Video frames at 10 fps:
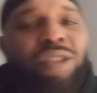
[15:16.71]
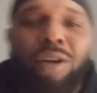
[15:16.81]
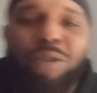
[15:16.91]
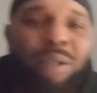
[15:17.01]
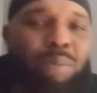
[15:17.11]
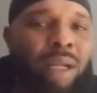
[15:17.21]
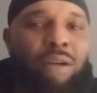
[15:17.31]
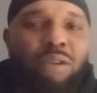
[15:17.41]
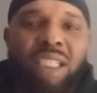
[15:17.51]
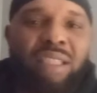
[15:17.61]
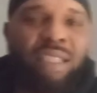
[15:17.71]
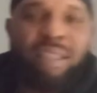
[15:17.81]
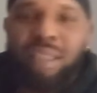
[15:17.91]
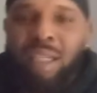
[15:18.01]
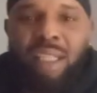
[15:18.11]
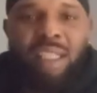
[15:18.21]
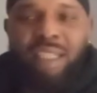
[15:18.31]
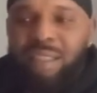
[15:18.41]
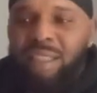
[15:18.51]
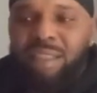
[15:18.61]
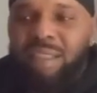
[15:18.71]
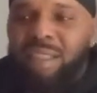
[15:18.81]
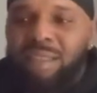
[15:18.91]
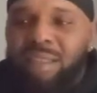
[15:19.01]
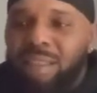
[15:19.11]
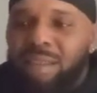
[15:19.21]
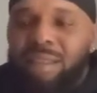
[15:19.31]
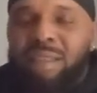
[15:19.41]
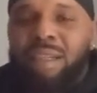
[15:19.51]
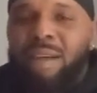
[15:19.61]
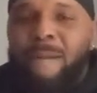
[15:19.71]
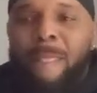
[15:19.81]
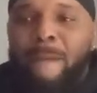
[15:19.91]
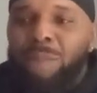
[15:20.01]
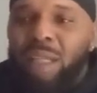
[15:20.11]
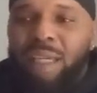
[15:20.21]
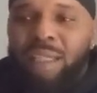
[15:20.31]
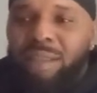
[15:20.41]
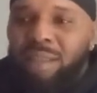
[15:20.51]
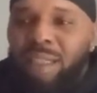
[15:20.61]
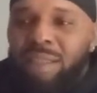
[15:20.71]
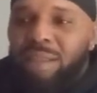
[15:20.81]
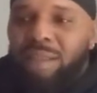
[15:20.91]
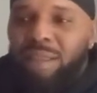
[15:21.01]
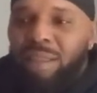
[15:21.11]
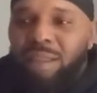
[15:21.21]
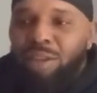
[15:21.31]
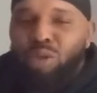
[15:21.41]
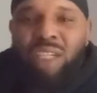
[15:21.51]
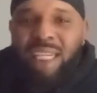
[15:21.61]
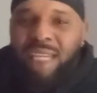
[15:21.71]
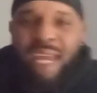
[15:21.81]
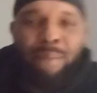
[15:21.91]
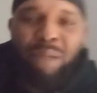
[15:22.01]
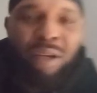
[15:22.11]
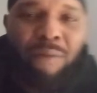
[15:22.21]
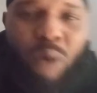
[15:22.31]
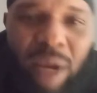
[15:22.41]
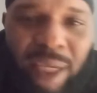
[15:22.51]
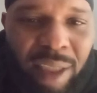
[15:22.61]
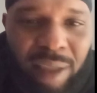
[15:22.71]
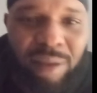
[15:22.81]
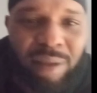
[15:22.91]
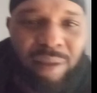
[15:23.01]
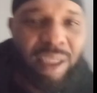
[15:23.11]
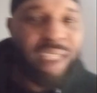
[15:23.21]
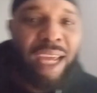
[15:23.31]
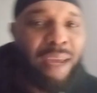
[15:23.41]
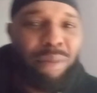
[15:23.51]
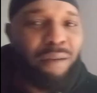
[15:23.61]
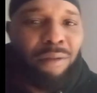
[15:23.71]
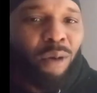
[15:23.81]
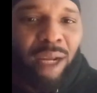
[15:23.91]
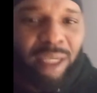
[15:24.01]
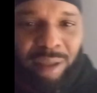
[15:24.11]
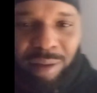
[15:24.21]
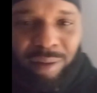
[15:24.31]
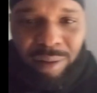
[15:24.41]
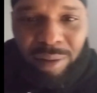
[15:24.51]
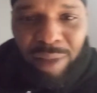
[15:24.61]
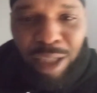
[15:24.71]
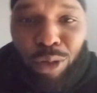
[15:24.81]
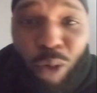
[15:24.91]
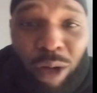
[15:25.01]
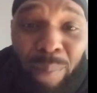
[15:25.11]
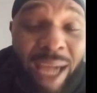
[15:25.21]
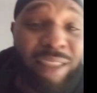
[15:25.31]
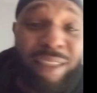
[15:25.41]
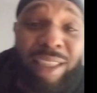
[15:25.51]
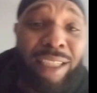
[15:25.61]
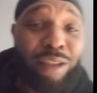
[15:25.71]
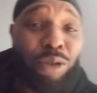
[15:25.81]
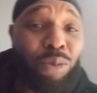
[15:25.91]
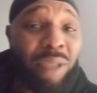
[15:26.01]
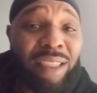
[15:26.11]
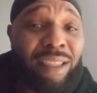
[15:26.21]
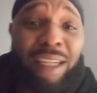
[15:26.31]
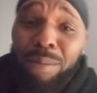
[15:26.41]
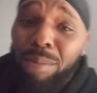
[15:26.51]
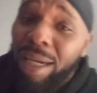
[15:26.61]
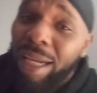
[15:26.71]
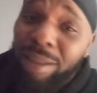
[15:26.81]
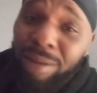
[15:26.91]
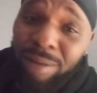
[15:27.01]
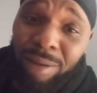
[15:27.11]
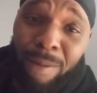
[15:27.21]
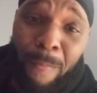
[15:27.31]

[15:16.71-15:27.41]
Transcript: It's going to implode. It's, it's, it's, it's, it's, it's, it's, it's you, it can't be avoided. It can't be avoided. These quarterbacks is getting too much damn money.